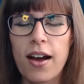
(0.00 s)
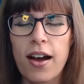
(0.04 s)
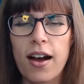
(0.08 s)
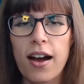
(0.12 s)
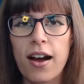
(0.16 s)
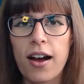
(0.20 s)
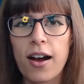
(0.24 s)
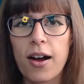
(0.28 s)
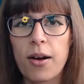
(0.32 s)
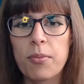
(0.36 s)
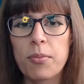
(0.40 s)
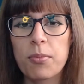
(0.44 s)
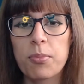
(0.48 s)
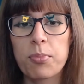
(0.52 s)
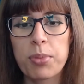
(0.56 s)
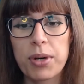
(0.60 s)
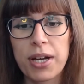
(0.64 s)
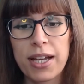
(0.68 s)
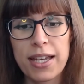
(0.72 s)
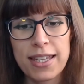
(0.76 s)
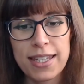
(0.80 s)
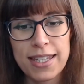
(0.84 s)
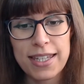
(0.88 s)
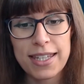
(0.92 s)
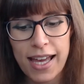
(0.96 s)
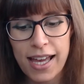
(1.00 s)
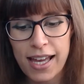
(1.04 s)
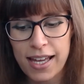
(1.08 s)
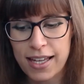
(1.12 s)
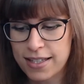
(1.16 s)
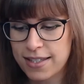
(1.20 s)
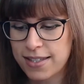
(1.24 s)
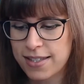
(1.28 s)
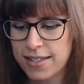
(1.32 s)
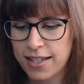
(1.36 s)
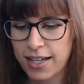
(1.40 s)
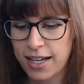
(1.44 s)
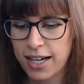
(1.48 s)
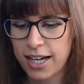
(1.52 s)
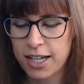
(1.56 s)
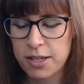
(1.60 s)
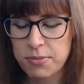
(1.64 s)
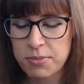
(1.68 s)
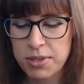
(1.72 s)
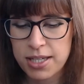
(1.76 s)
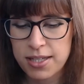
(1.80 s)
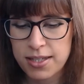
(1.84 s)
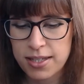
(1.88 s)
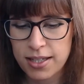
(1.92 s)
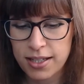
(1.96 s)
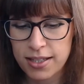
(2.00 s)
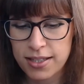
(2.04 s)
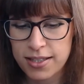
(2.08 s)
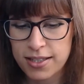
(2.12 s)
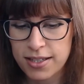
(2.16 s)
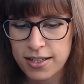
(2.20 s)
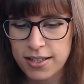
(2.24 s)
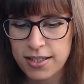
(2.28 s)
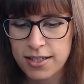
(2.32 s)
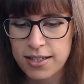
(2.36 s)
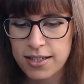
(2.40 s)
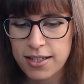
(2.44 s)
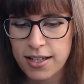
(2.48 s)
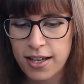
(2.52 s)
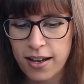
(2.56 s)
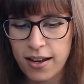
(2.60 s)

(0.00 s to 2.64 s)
But yes, I'm excited.